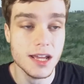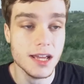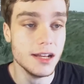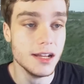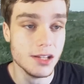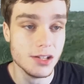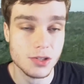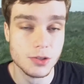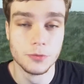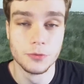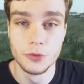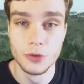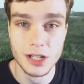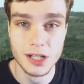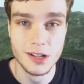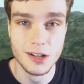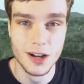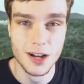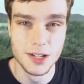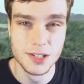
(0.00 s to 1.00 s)
it is free
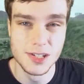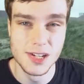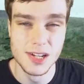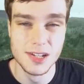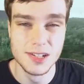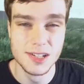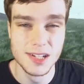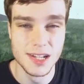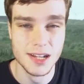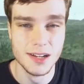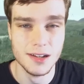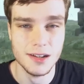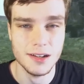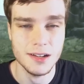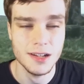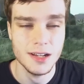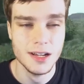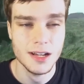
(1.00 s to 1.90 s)
content, and,